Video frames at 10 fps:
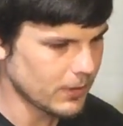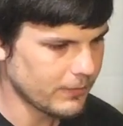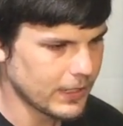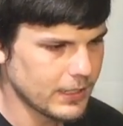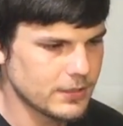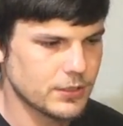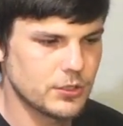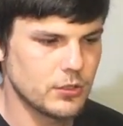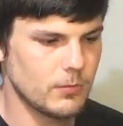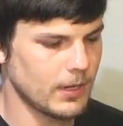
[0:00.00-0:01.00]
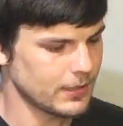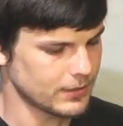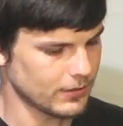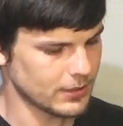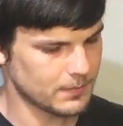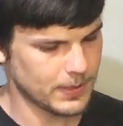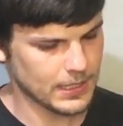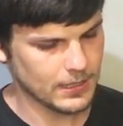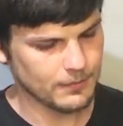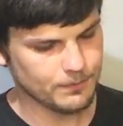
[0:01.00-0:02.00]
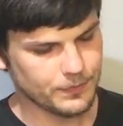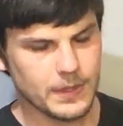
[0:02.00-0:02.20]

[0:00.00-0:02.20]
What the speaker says: one over here is a two-way design speaker.